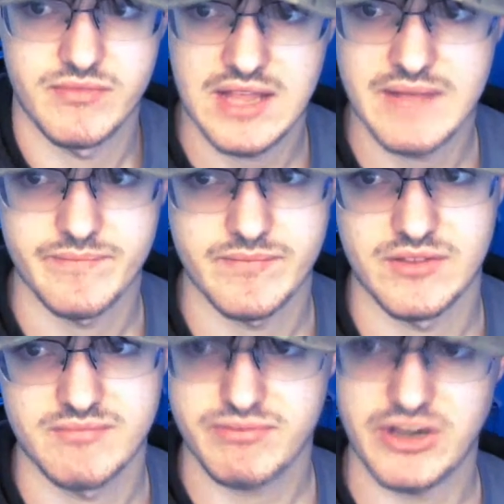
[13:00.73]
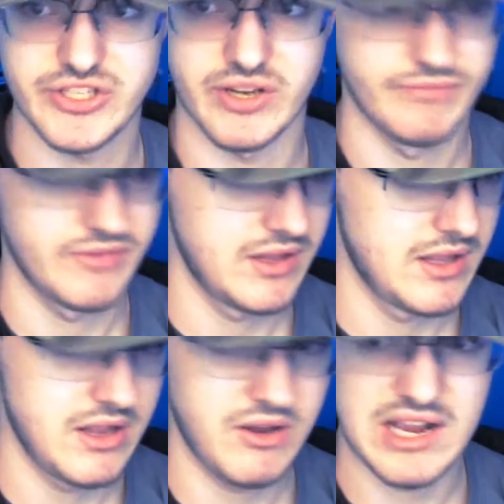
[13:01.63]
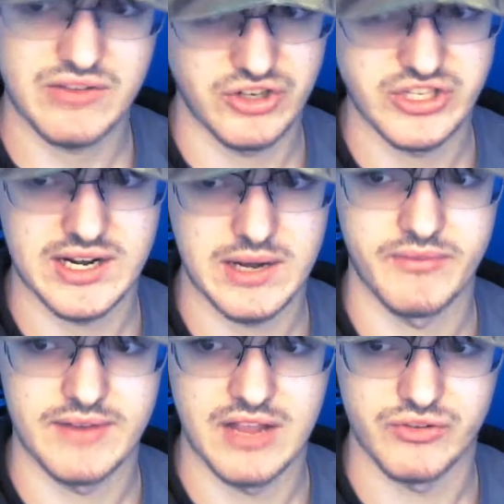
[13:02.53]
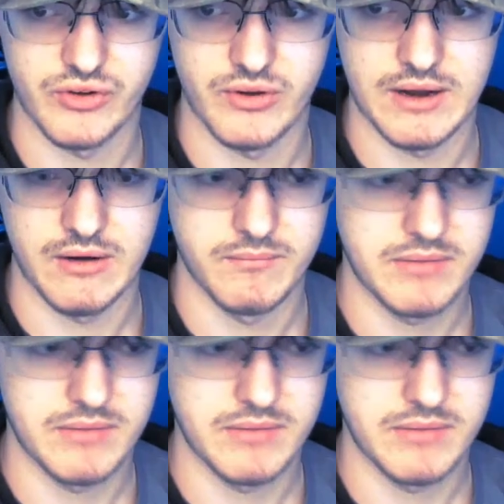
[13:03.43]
Yeah, it's branching. You guys really check it out if you guys are new here.